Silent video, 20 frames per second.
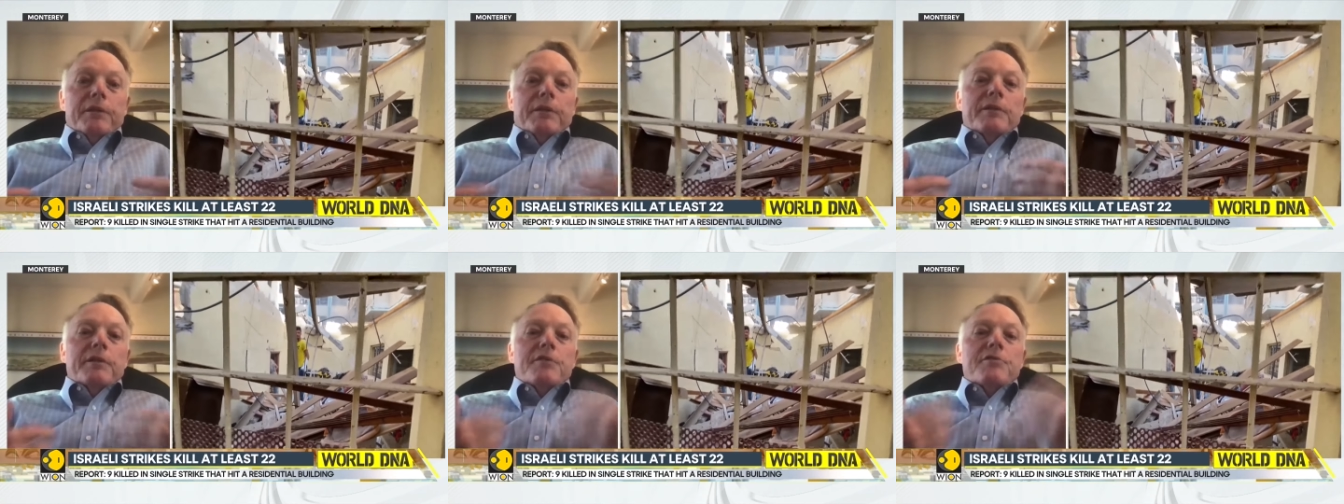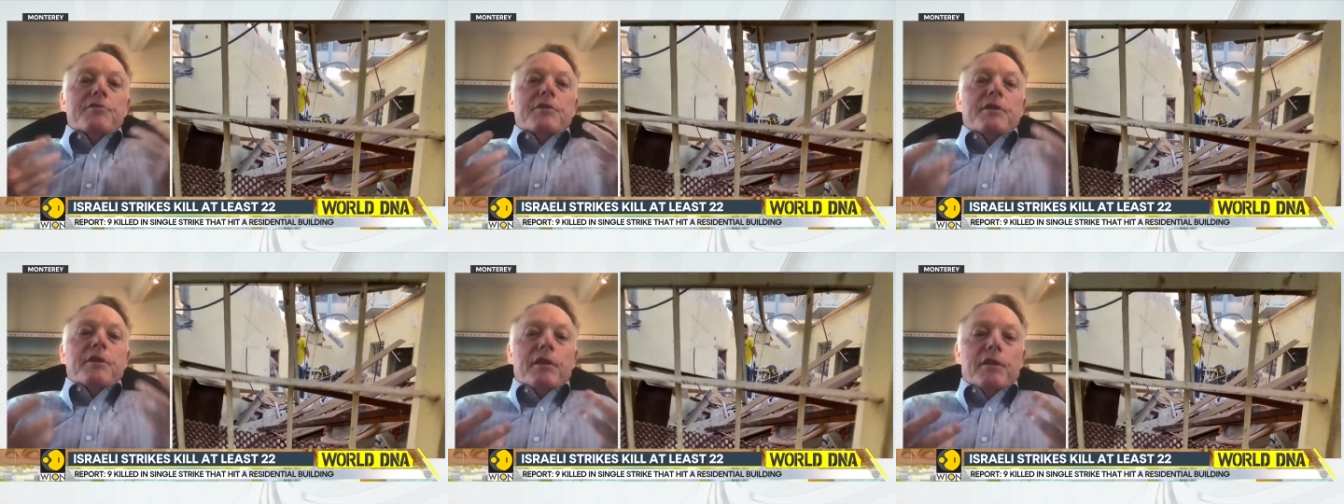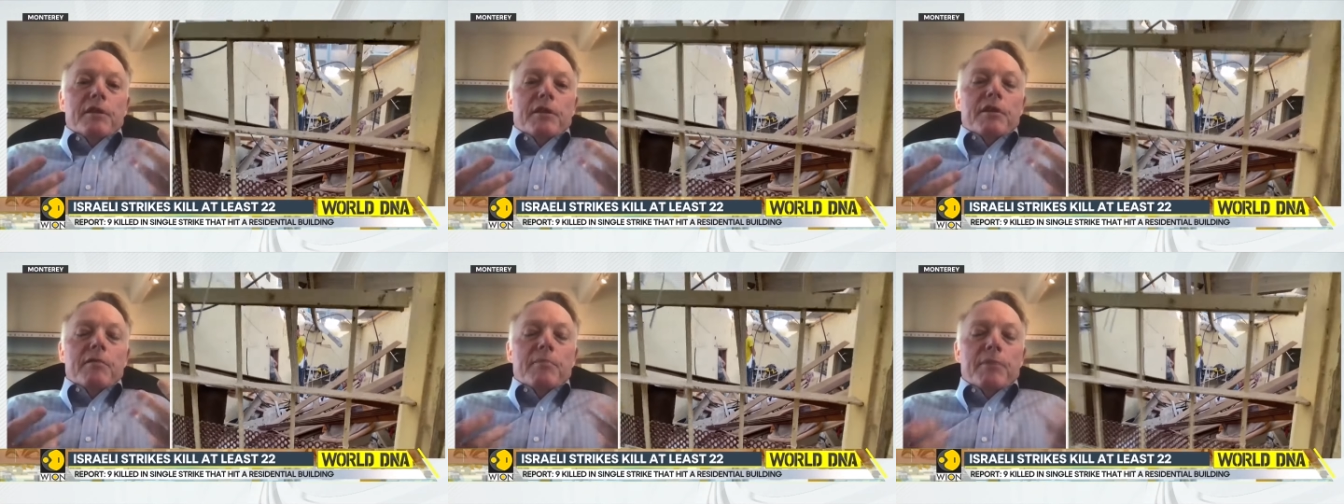at least
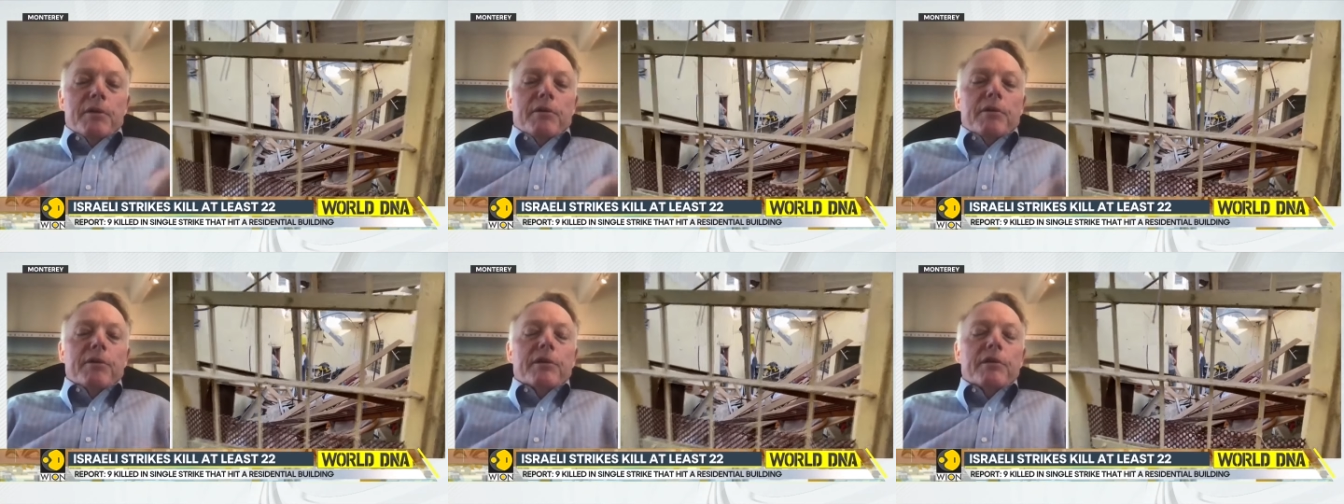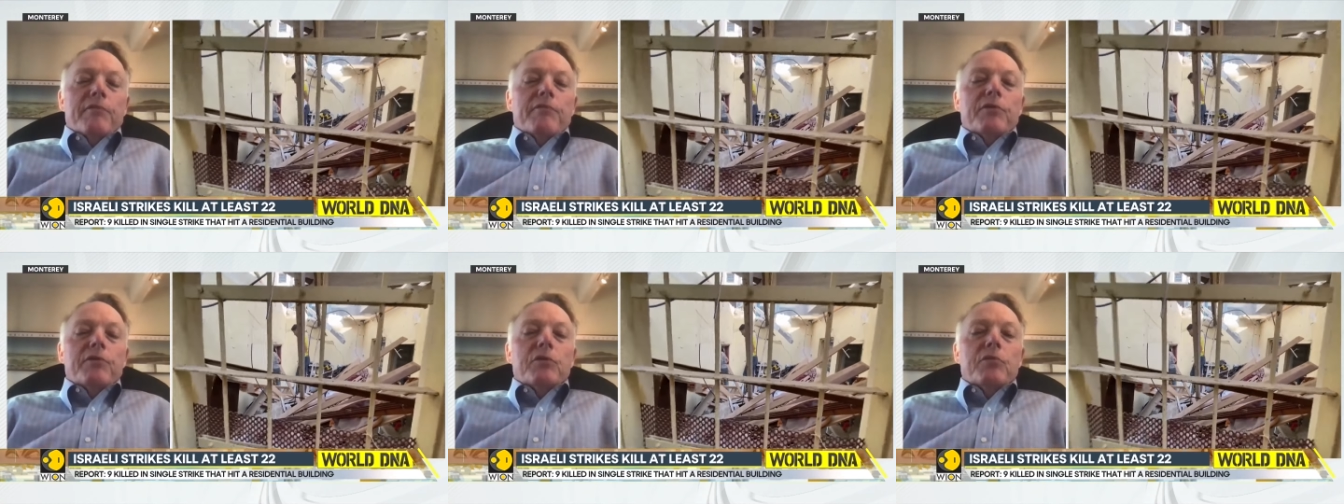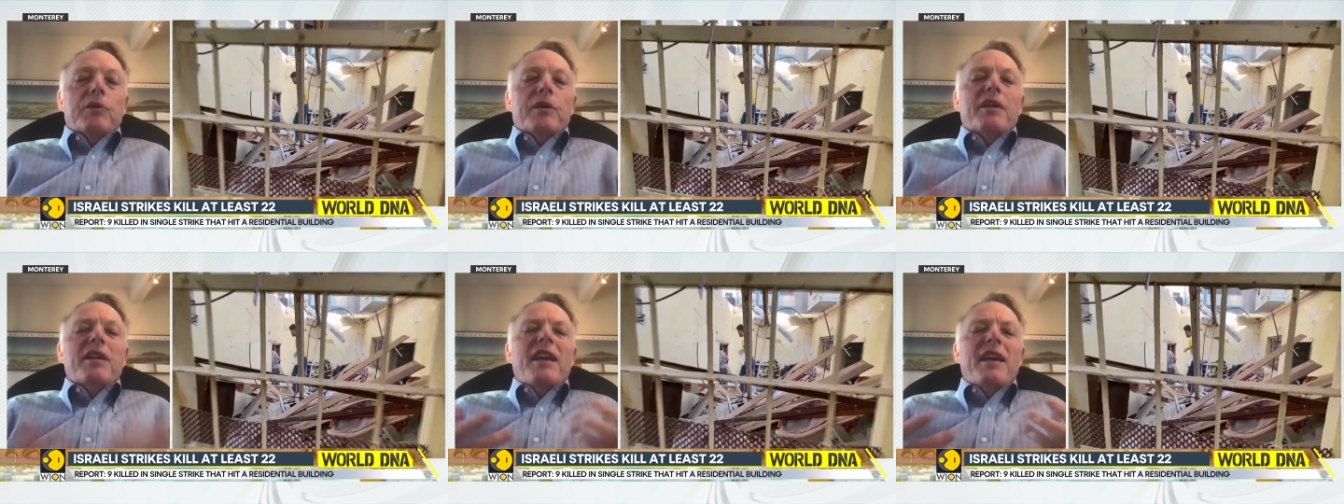in the American
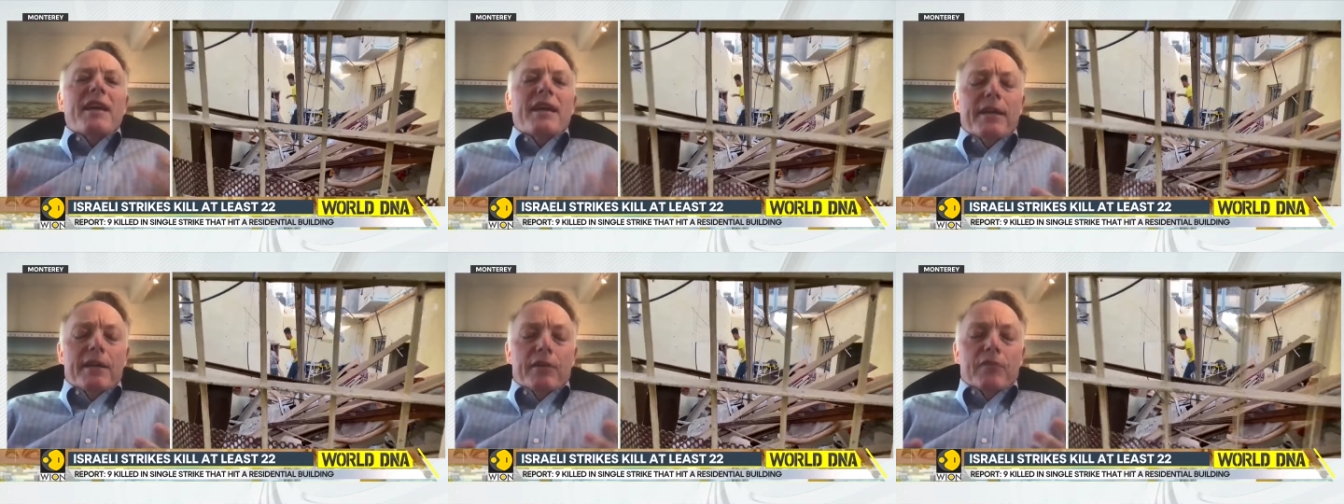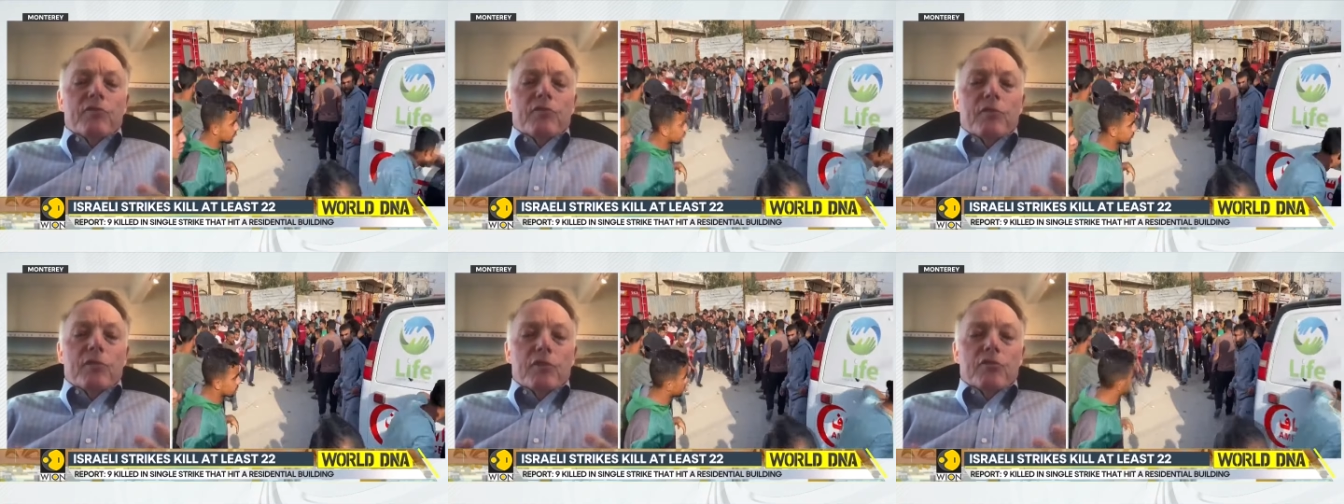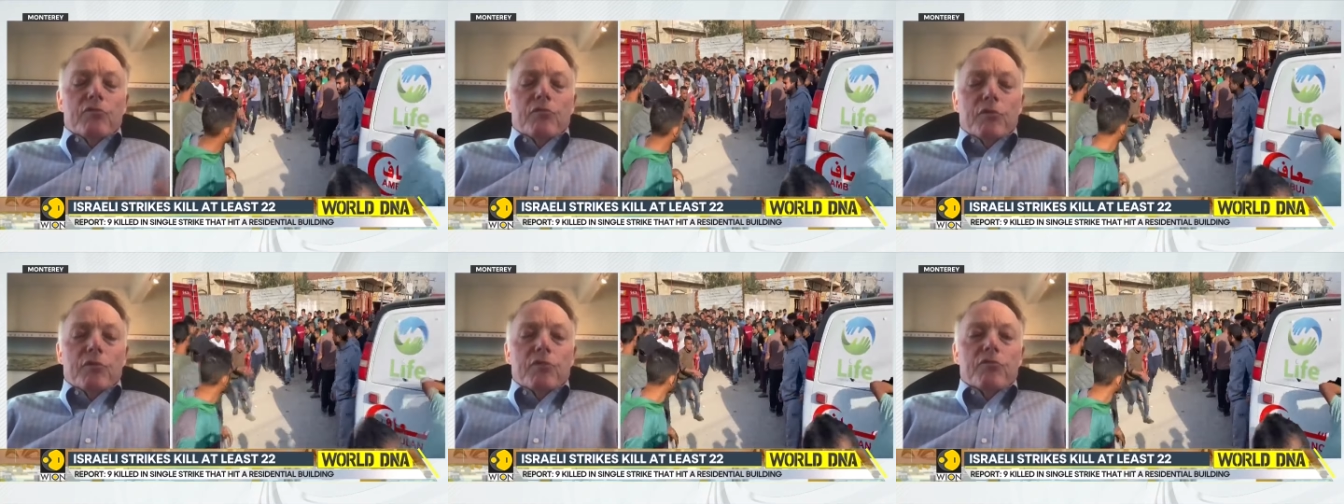view, enhance
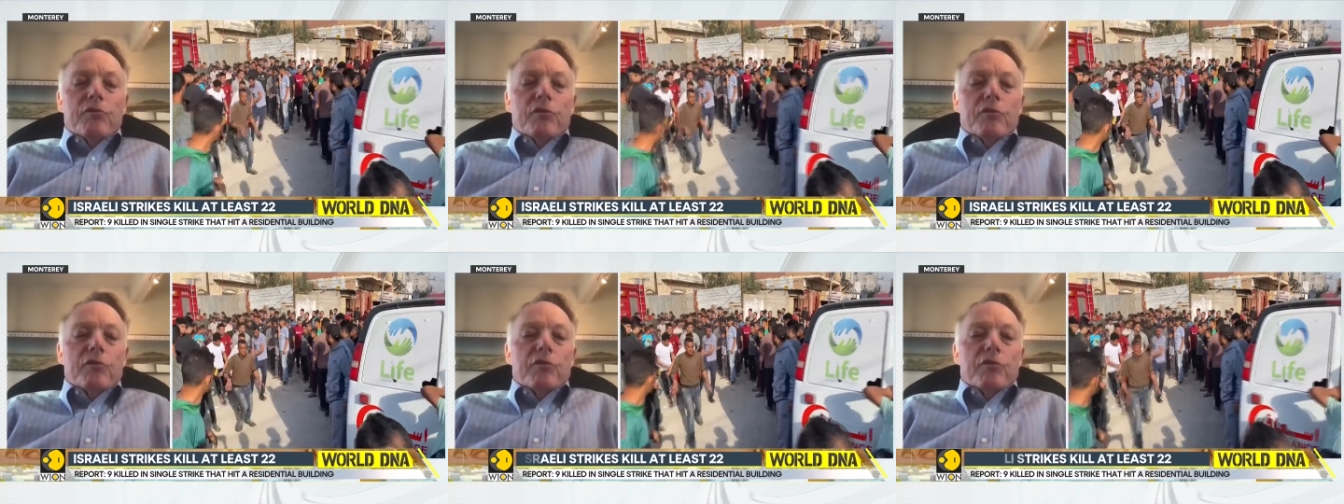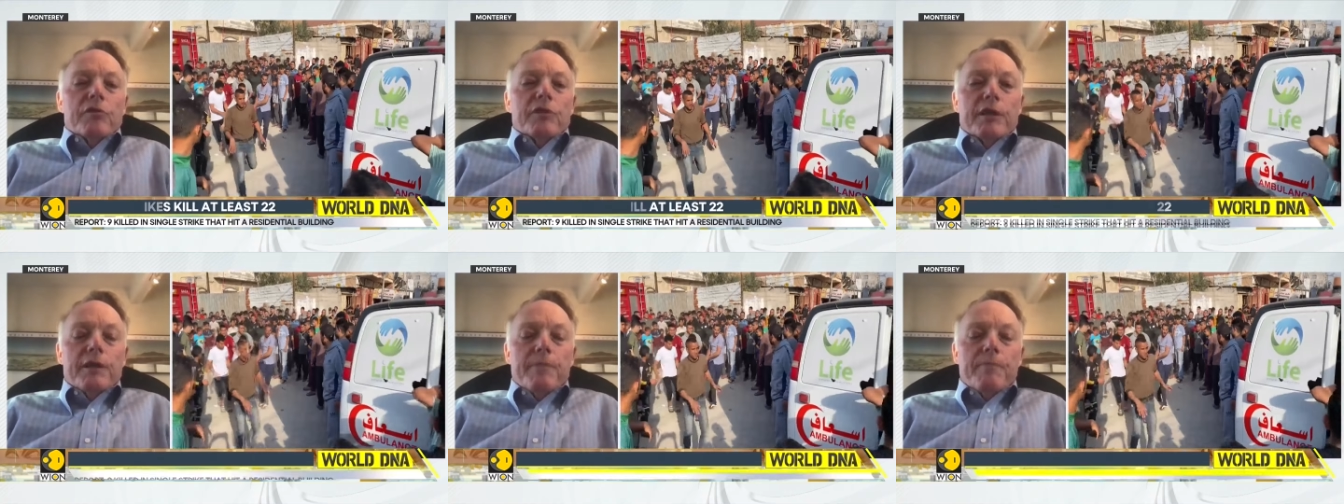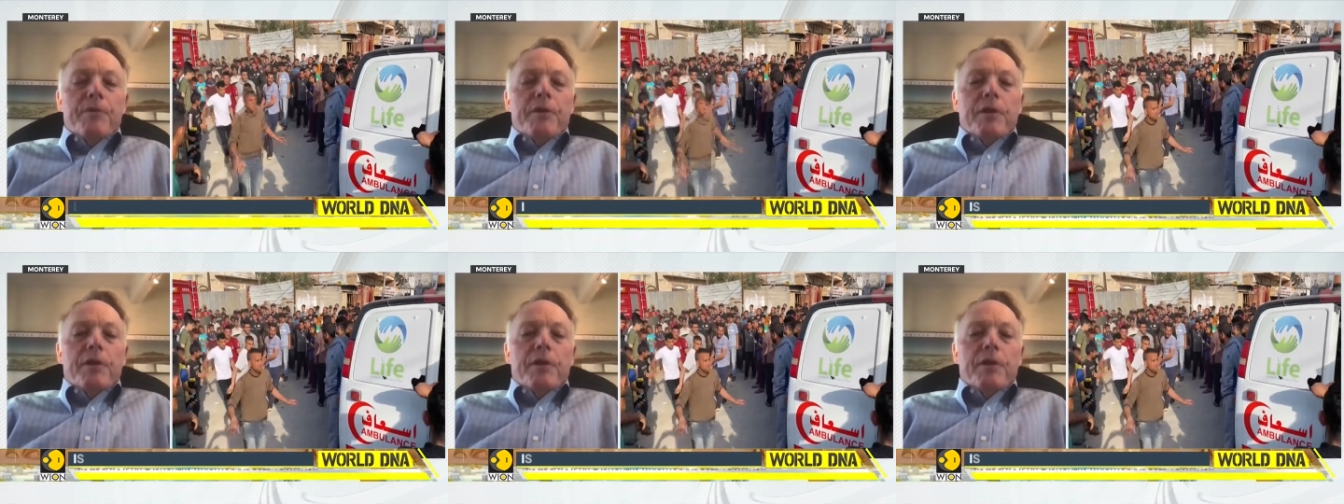Israel's security.